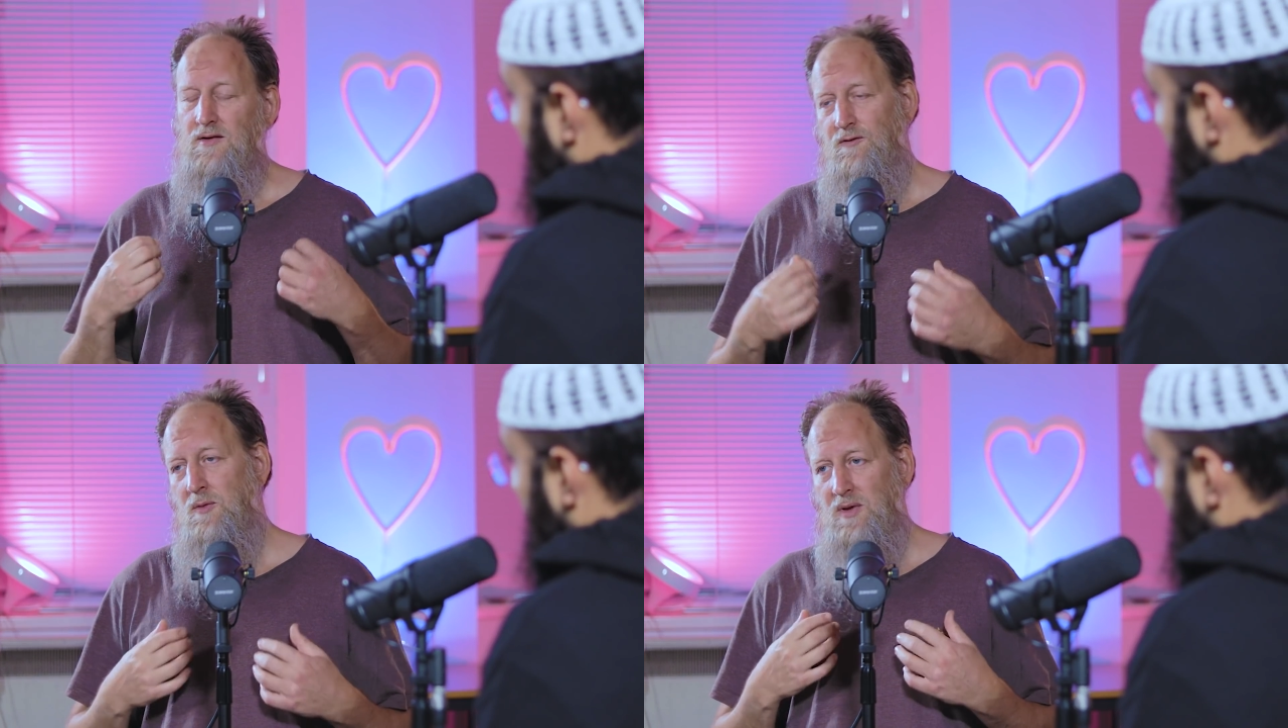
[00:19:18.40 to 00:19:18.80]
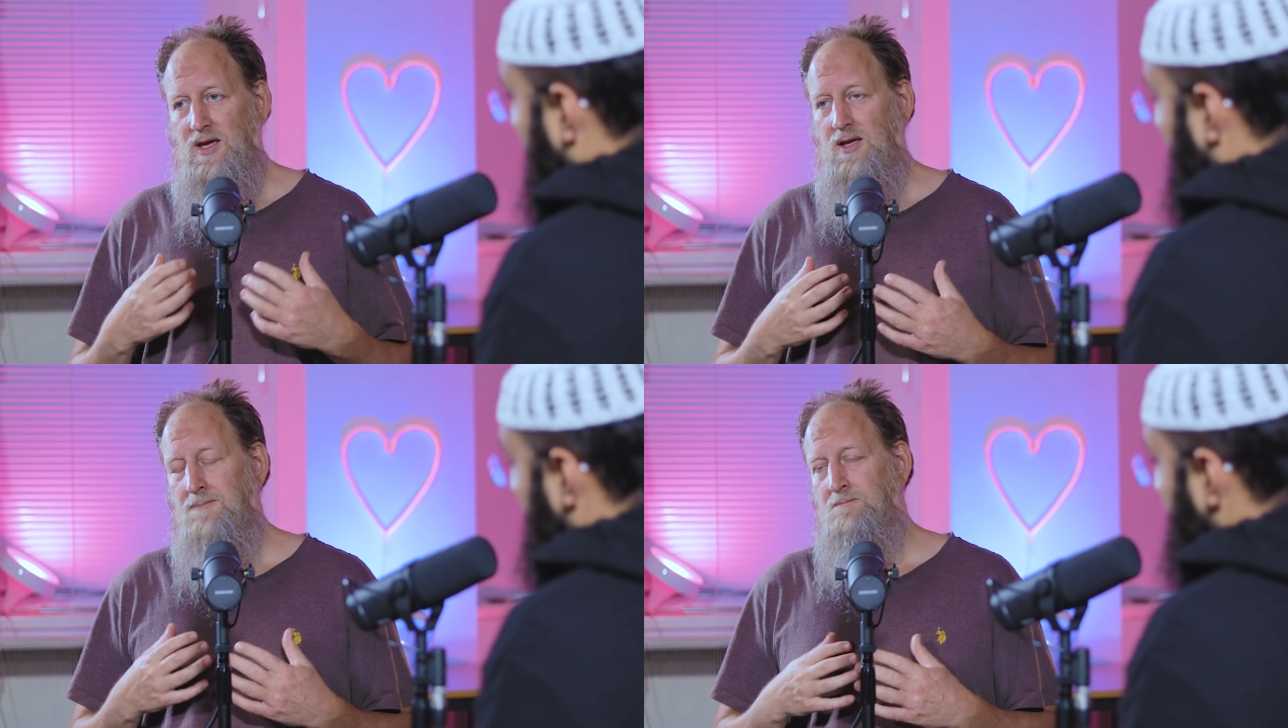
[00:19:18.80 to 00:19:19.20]
for
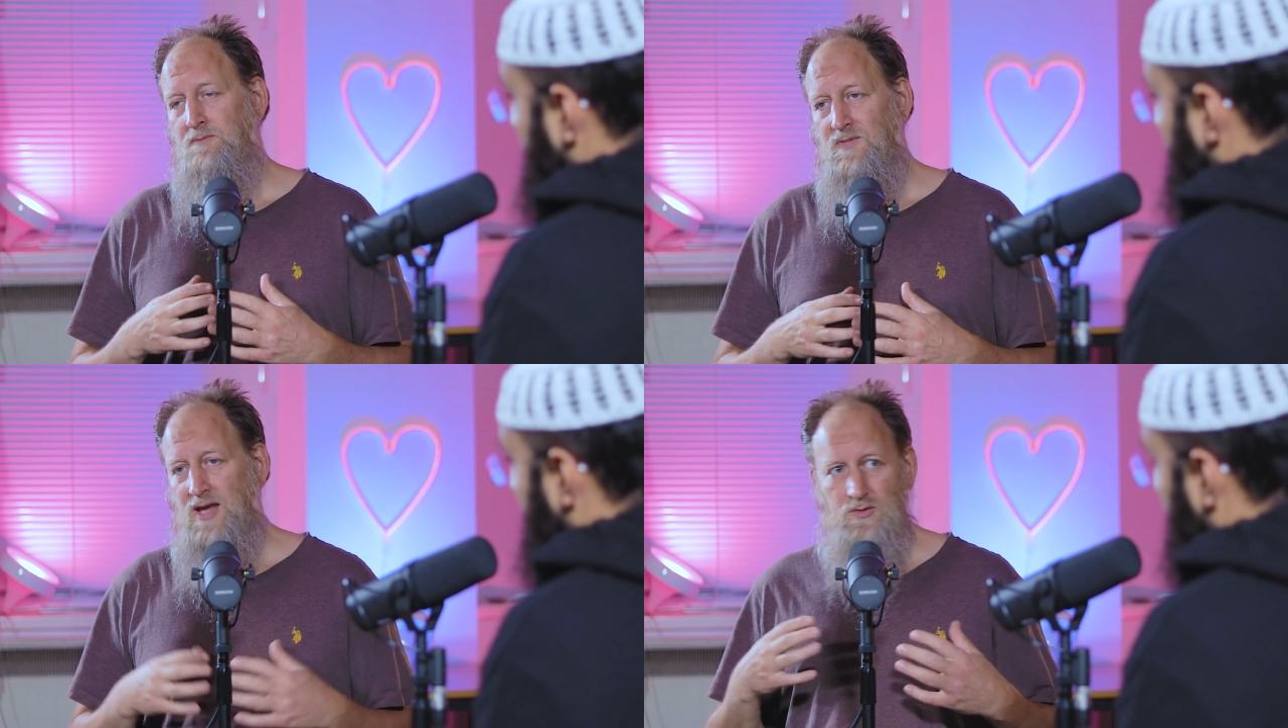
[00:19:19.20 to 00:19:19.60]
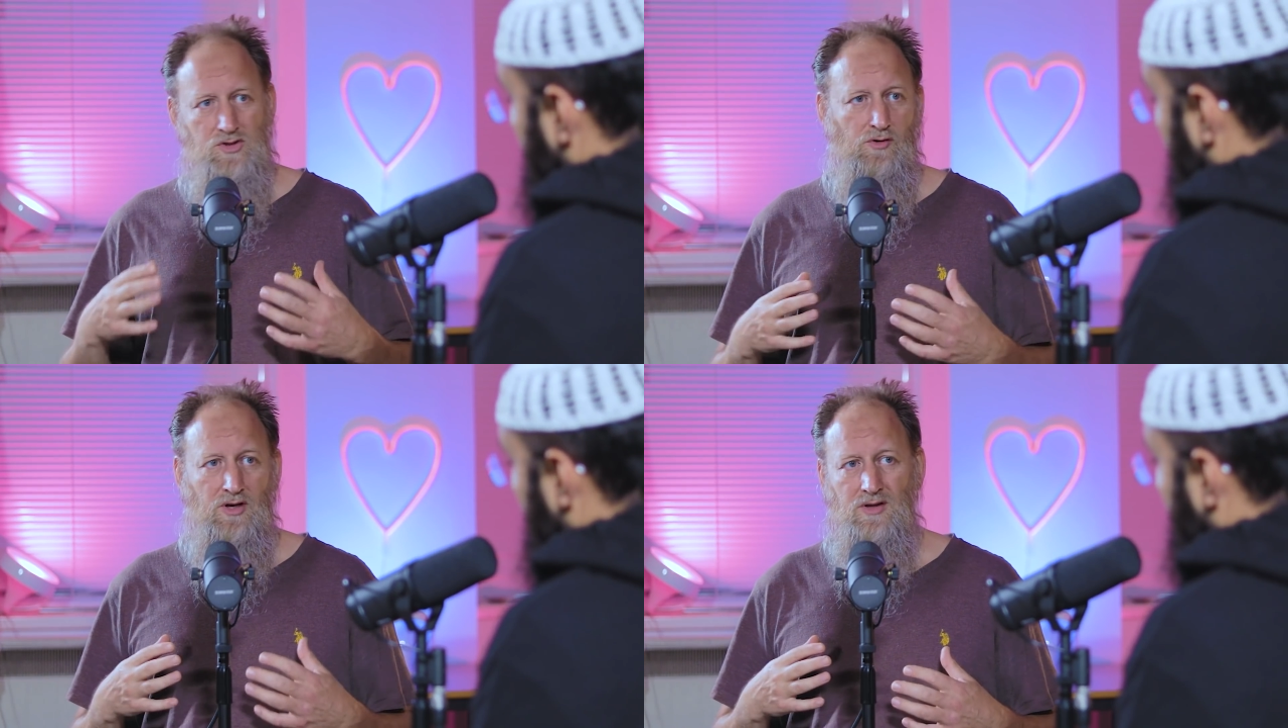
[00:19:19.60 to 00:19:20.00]
me, that was
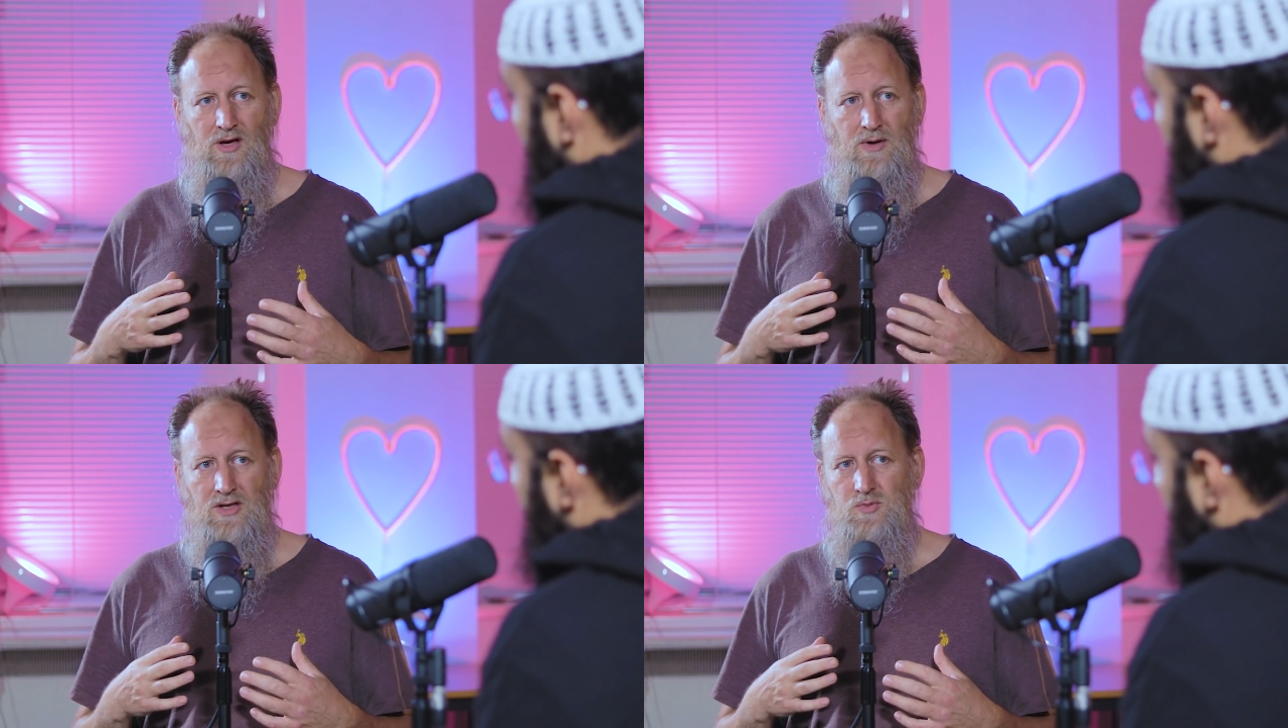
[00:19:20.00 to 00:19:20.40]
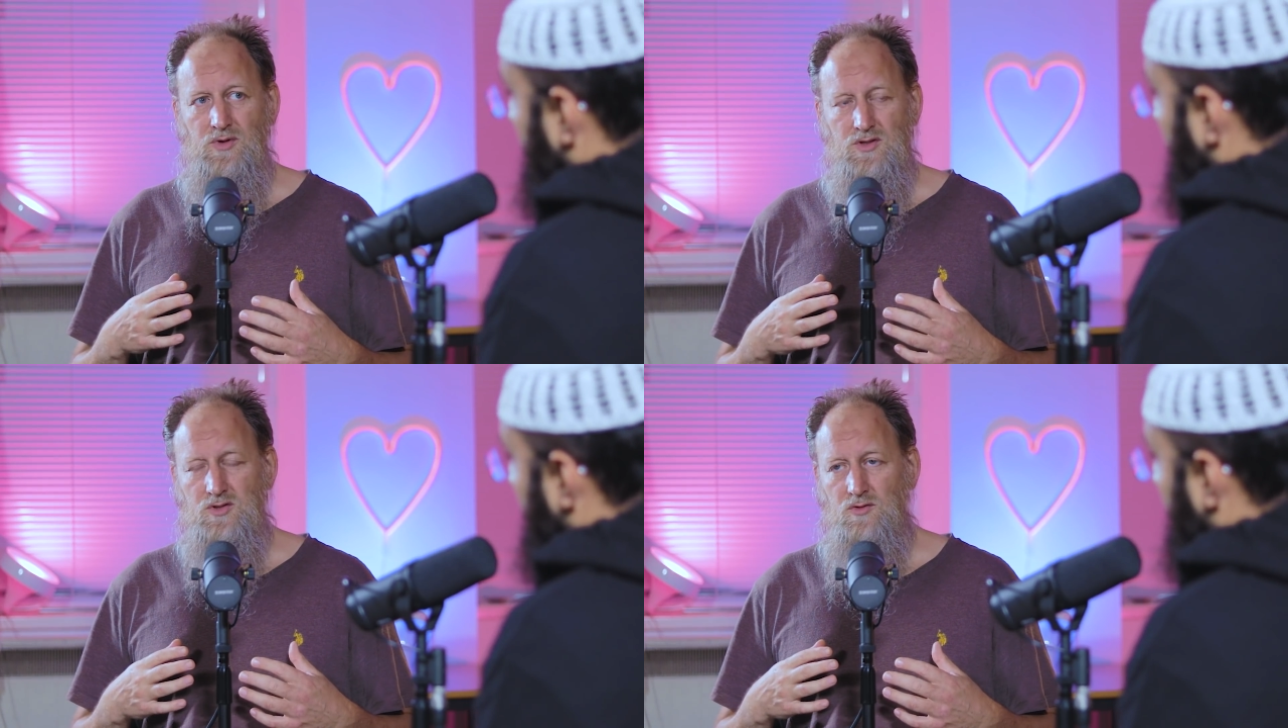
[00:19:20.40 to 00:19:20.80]
the great thing about
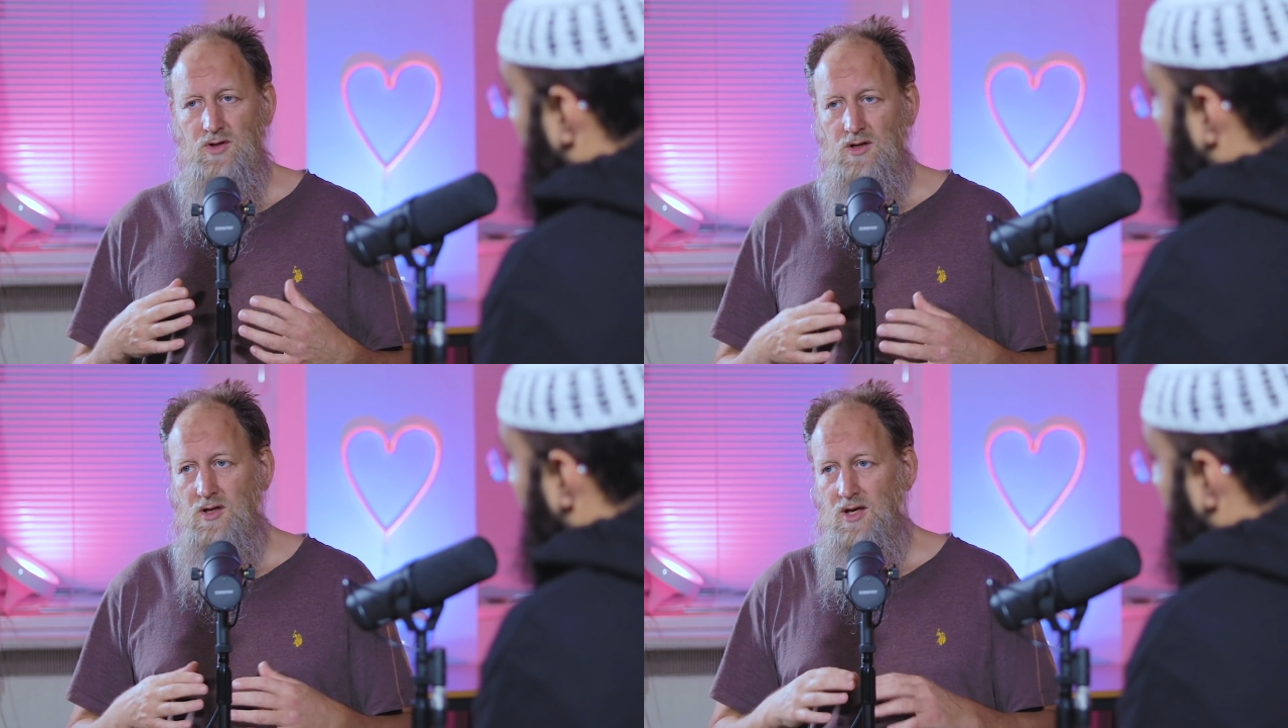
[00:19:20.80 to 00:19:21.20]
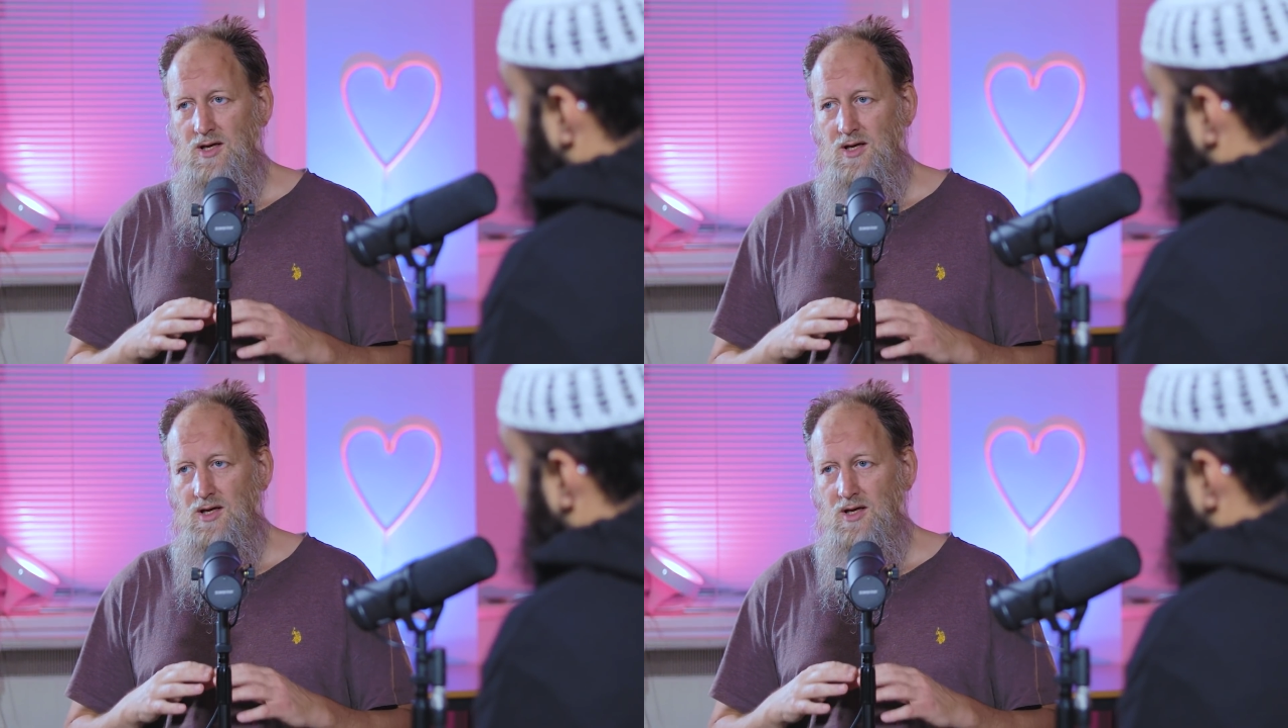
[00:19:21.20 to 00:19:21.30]
Speaker's Corner.